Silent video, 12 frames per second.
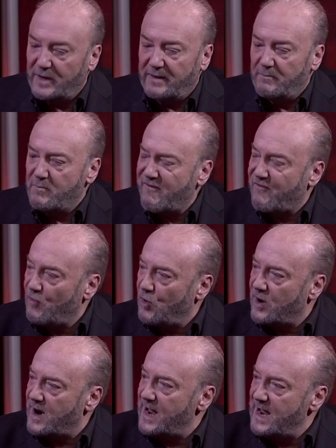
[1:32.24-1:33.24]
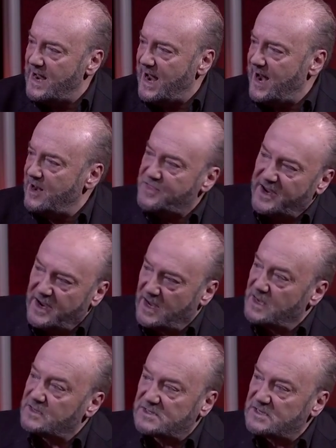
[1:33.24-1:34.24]
it before anything
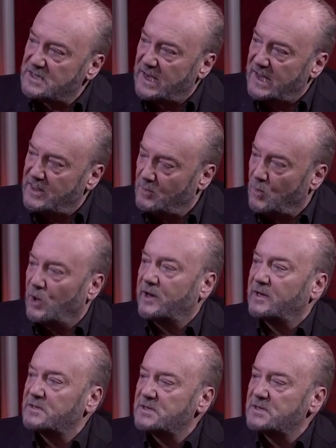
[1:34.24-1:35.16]
else in the moment.